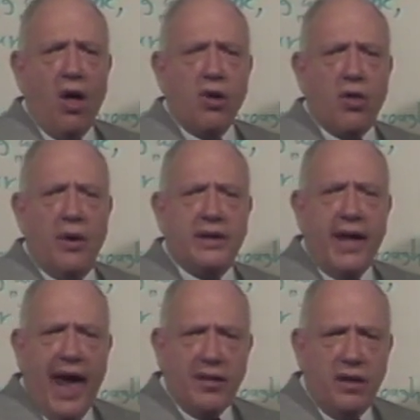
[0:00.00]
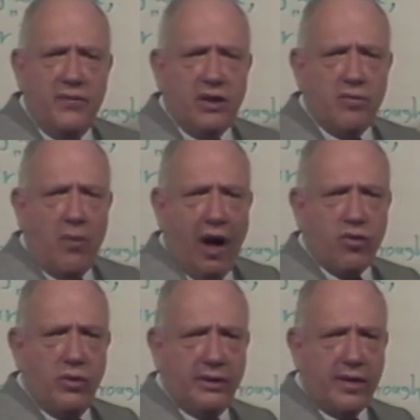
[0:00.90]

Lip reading: So at the end of each module in the